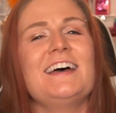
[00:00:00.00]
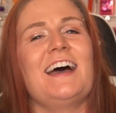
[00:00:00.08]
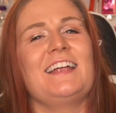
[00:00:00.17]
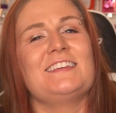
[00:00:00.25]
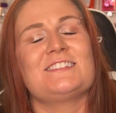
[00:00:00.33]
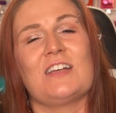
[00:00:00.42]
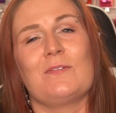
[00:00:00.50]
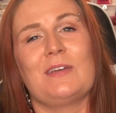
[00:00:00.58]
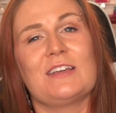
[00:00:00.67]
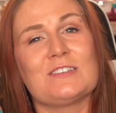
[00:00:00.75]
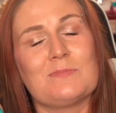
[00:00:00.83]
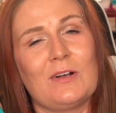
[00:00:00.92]
I need to stop
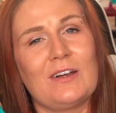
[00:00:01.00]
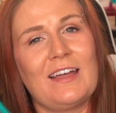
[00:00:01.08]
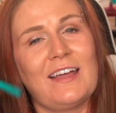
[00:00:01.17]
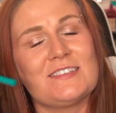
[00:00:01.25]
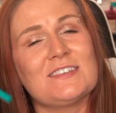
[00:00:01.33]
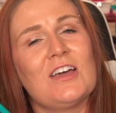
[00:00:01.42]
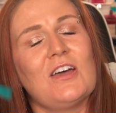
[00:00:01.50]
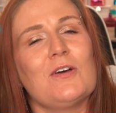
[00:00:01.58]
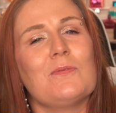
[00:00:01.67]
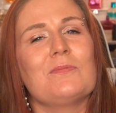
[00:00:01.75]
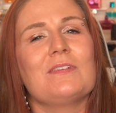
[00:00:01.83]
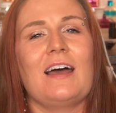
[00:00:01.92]
being a smartass.
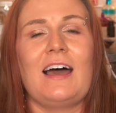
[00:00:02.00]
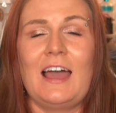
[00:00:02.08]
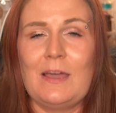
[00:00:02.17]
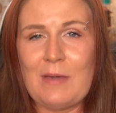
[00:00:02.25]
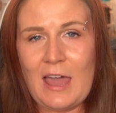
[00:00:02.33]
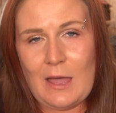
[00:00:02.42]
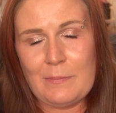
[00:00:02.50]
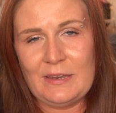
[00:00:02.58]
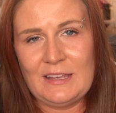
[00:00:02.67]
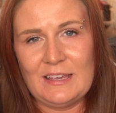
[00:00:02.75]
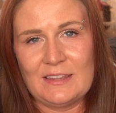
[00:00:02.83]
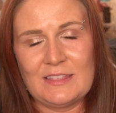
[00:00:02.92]
I am happy
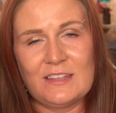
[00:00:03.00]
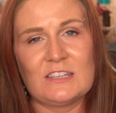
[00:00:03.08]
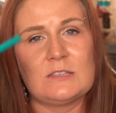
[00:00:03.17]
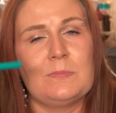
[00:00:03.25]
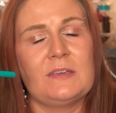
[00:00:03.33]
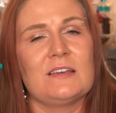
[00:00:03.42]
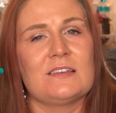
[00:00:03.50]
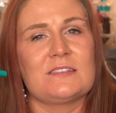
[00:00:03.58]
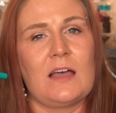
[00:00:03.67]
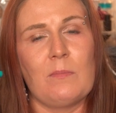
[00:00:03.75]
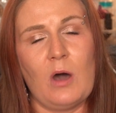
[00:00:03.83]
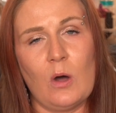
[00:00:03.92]
to get this because
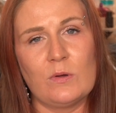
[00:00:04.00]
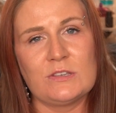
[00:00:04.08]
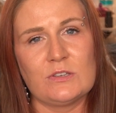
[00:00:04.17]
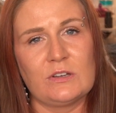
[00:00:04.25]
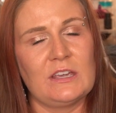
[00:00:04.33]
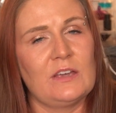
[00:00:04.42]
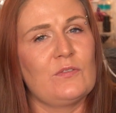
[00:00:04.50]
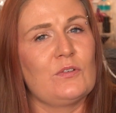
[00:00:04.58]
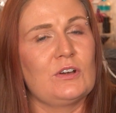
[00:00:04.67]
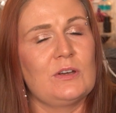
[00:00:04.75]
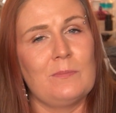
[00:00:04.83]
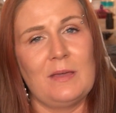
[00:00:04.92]
I'm always looking for
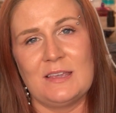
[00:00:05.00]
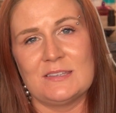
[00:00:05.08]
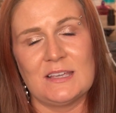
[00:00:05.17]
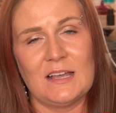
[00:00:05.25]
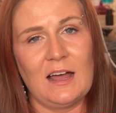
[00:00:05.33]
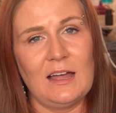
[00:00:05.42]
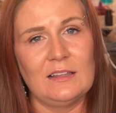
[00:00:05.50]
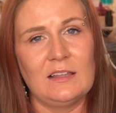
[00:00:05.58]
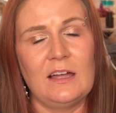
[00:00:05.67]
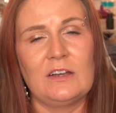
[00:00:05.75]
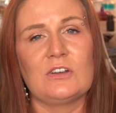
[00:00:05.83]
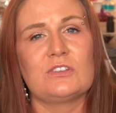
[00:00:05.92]
an amazing
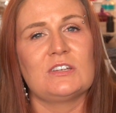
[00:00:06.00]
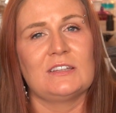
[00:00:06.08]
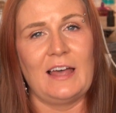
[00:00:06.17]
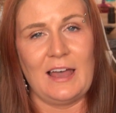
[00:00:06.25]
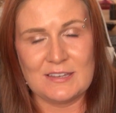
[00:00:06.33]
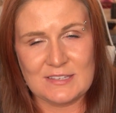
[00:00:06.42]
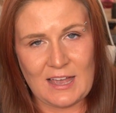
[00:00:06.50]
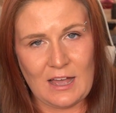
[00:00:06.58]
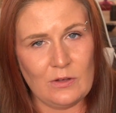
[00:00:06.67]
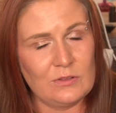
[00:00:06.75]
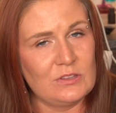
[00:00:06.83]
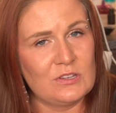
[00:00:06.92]
eyeliner to last
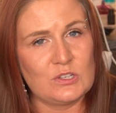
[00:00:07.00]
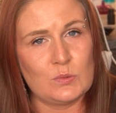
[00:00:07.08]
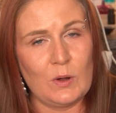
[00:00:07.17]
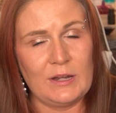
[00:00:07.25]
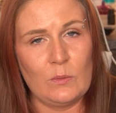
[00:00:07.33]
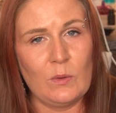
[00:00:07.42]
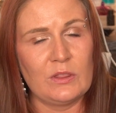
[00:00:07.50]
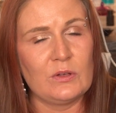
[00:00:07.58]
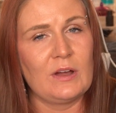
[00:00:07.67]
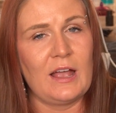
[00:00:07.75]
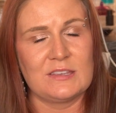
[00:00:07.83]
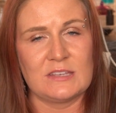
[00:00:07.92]
out in the sweaty weather
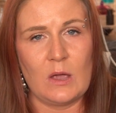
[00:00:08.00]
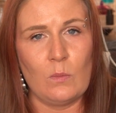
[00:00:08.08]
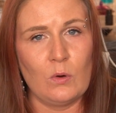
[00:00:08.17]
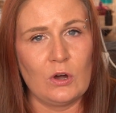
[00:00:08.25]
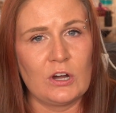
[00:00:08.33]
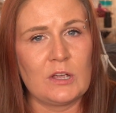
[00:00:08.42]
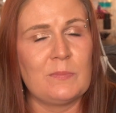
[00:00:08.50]
as I work